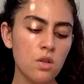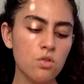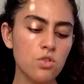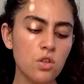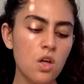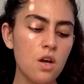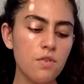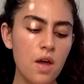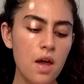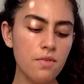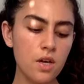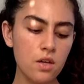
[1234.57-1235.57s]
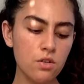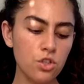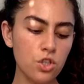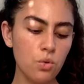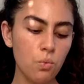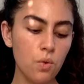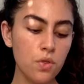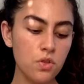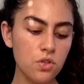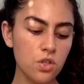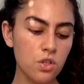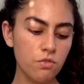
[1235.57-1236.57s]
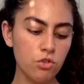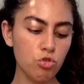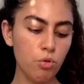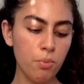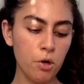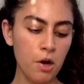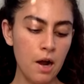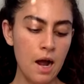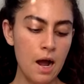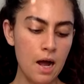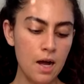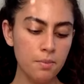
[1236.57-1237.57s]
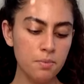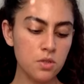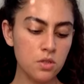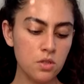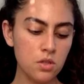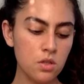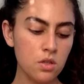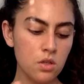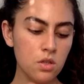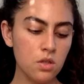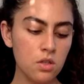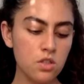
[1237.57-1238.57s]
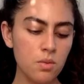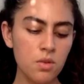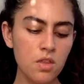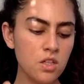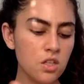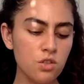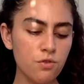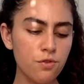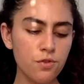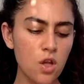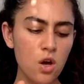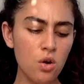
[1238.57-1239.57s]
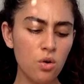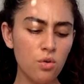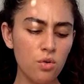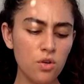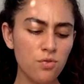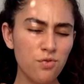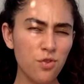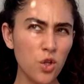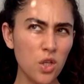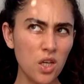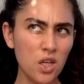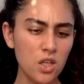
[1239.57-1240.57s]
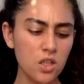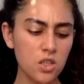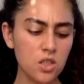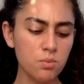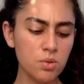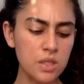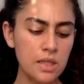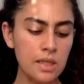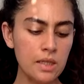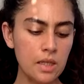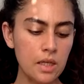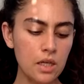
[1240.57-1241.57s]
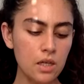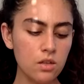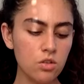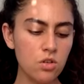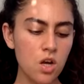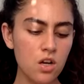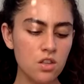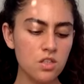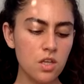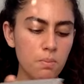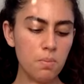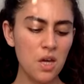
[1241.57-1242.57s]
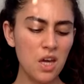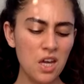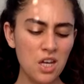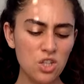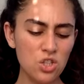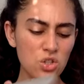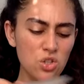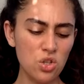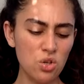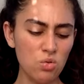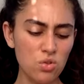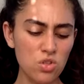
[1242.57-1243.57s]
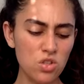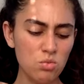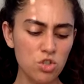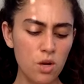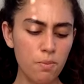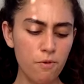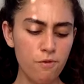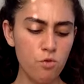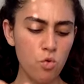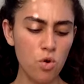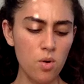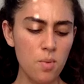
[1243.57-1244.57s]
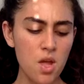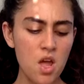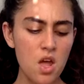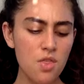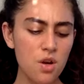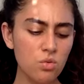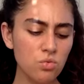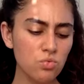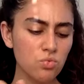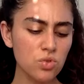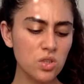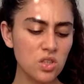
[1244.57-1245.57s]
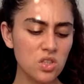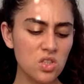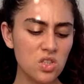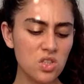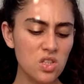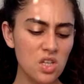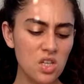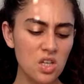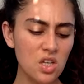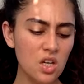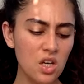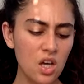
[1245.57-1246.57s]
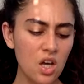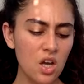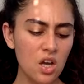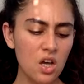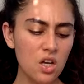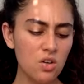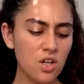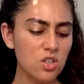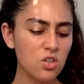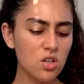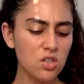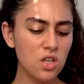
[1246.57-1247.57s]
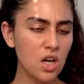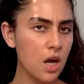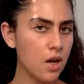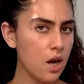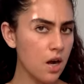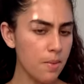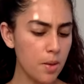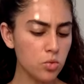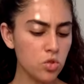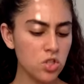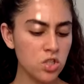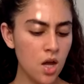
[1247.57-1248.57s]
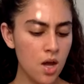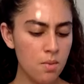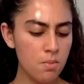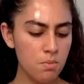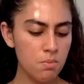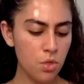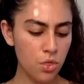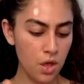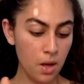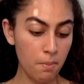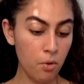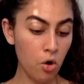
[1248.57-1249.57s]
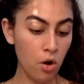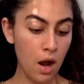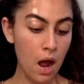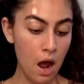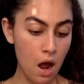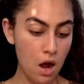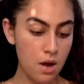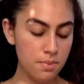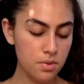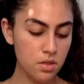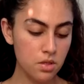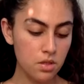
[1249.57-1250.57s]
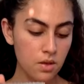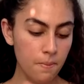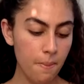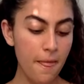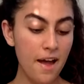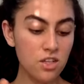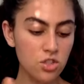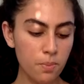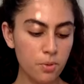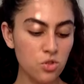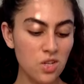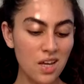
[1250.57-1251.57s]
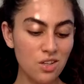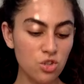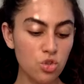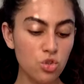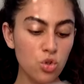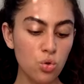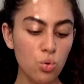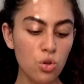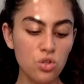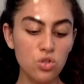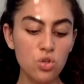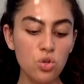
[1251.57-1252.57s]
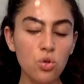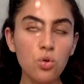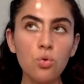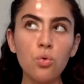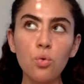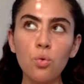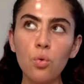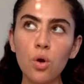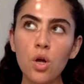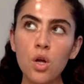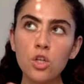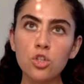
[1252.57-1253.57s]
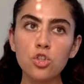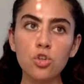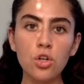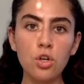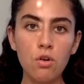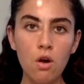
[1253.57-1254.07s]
There's a lot of heavy energy with this individual, perhaps. Something that doesn't flow fully, completely. They're not on the same page as you in some shape or form. They don't really see, you guys are not seeing eye to eye about something, perhaps, as it pertains to this new journey you're